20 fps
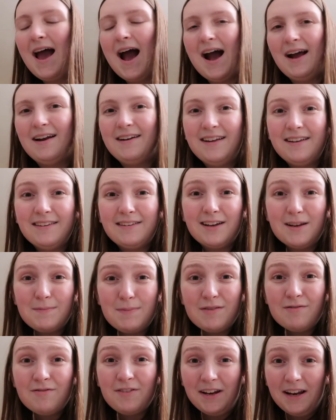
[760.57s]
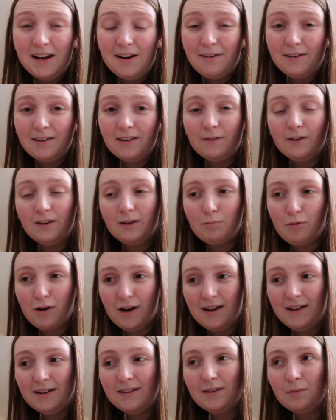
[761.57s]
and it's going to be really nice for
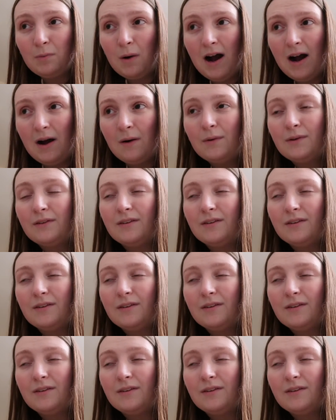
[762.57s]
spring as well.